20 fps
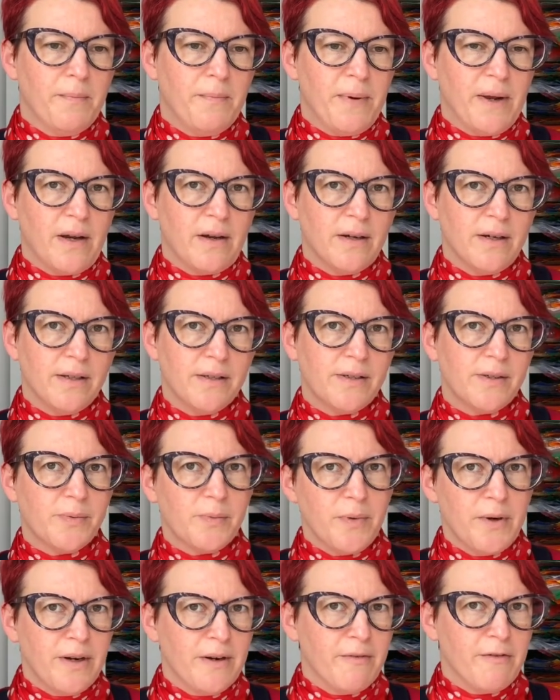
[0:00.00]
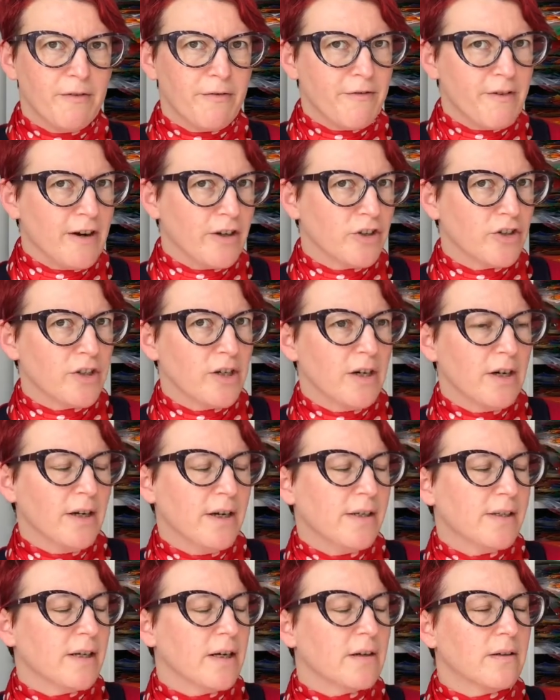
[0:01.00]
because we're a
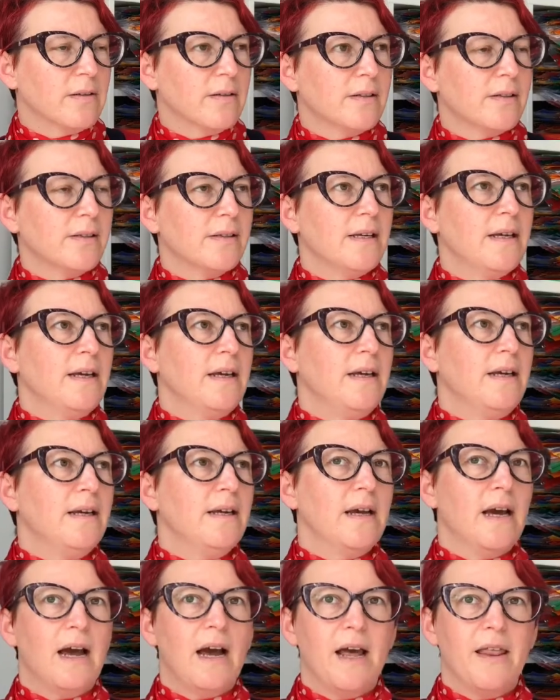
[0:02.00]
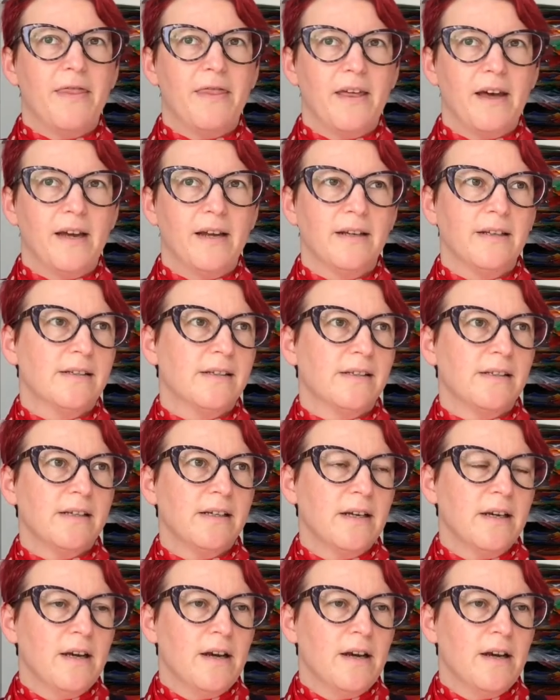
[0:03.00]
franchise, I could see that